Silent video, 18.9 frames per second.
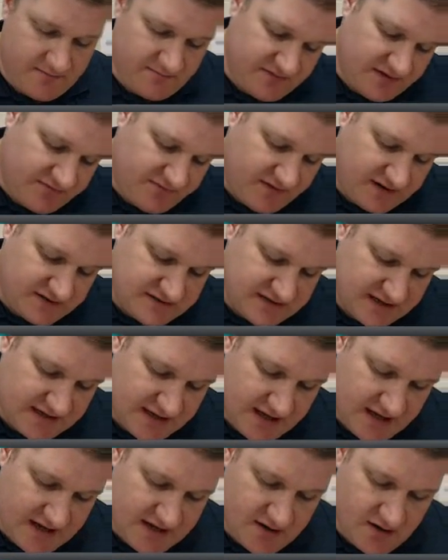if I take
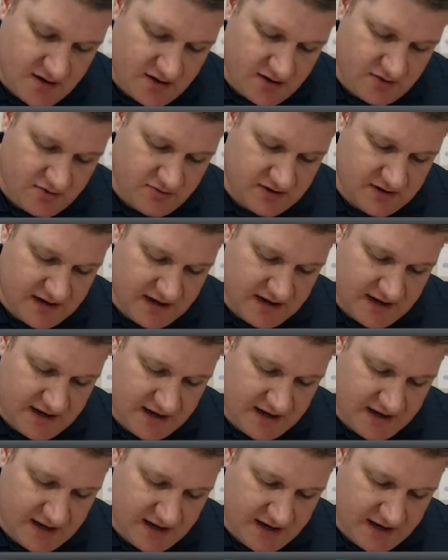800
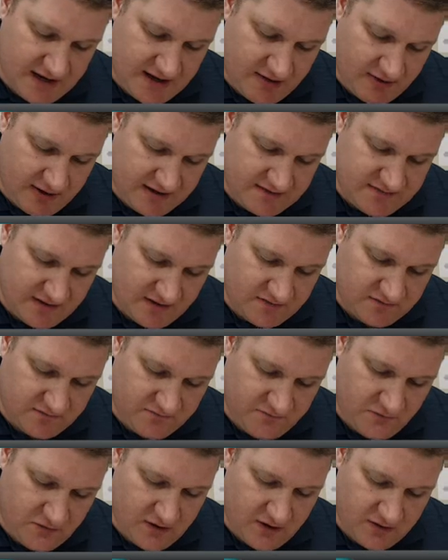or
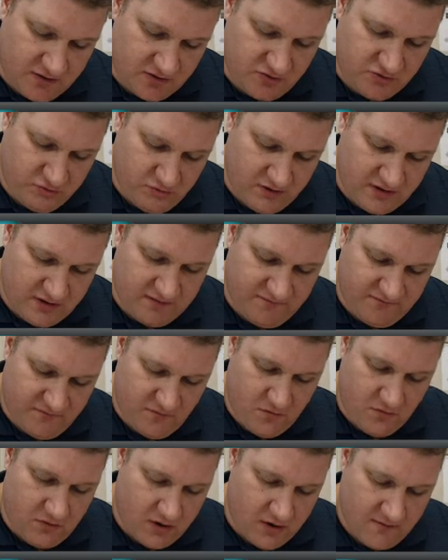
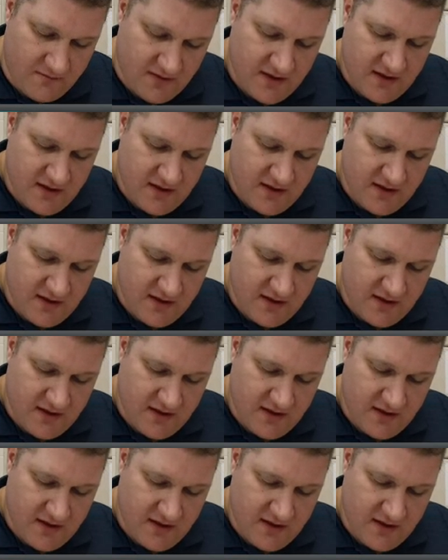8,424